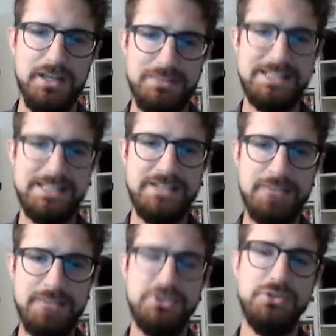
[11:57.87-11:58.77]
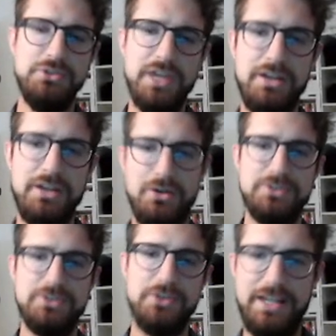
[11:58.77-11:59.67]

But sometimes you can also like